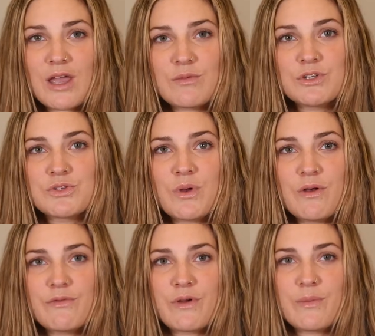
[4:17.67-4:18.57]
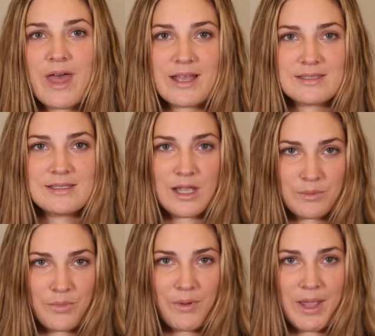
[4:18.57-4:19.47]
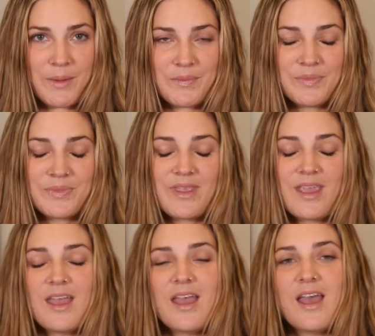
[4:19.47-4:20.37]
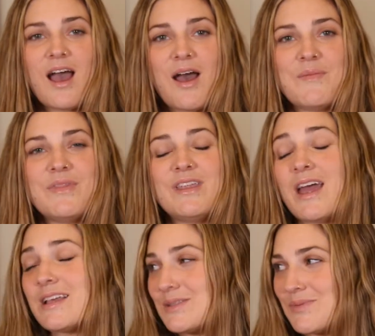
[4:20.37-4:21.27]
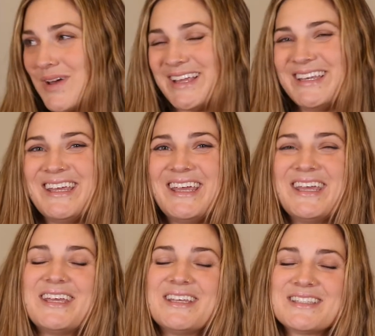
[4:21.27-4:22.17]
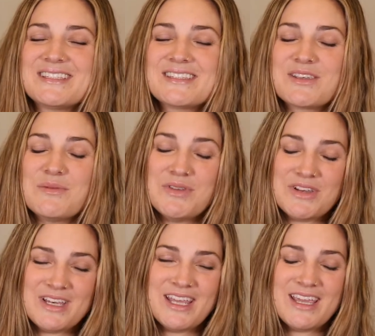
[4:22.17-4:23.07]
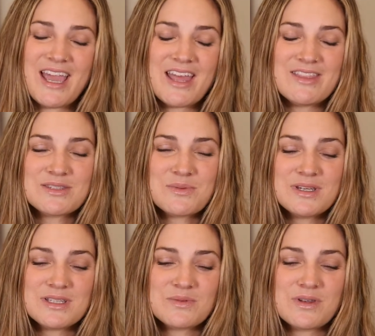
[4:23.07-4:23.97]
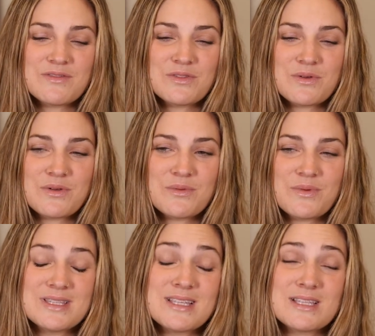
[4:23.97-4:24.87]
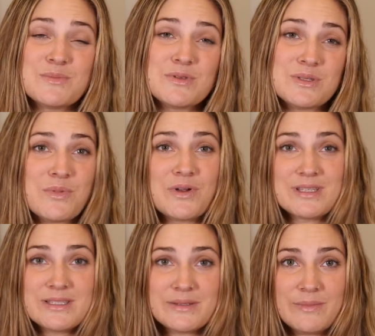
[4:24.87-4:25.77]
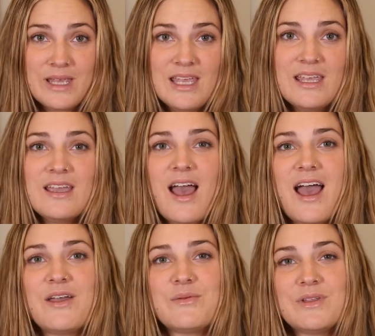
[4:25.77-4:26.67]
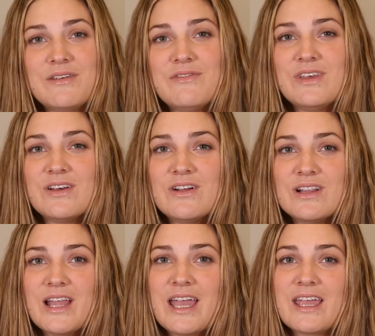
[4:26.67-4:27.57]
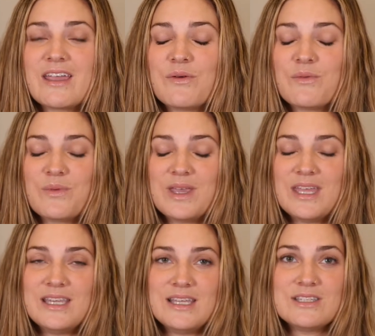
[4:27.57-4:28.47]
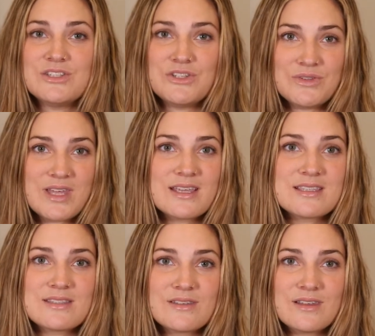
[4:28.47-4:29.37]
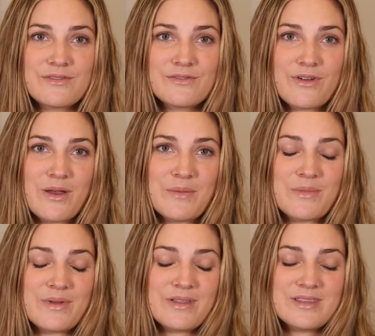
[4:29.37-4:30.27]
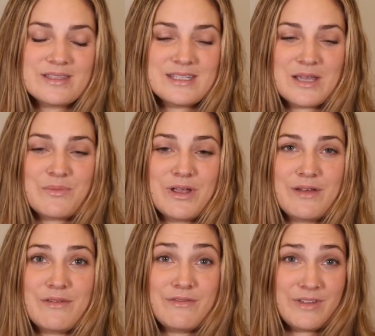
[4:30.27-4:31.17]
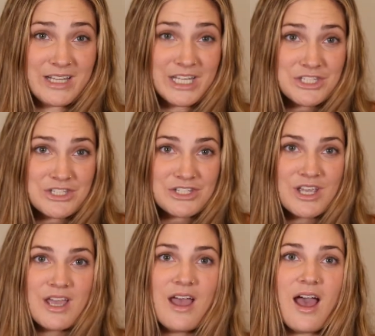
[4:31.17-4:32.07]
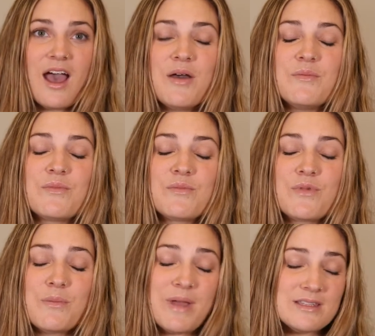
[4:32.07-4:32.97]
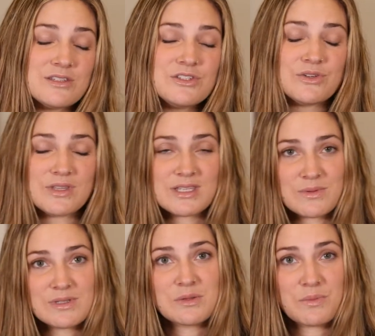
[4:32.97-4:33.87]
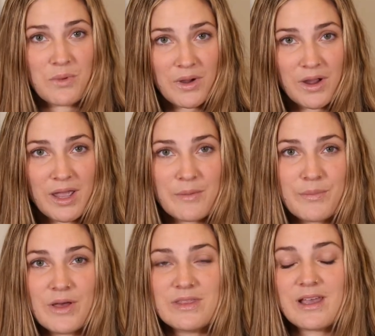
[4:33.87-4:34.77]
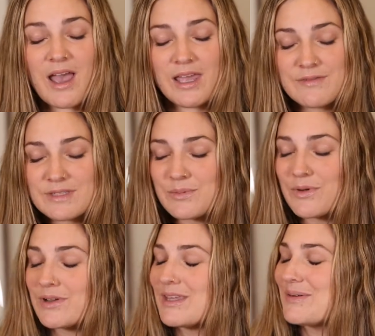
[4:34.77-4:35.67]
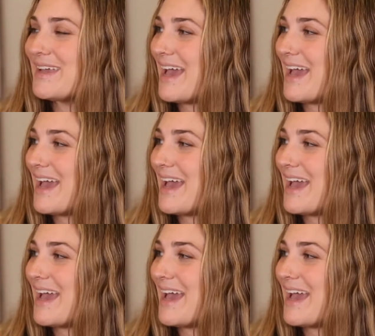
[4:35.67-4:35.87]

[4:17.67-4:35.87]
at ritual from that standpoint. The next one is community, and this one is one of the ones that's most important to me. I really feel like we need to do this from the standpoint of a village. We're meant to do this with support, but the kind of support that we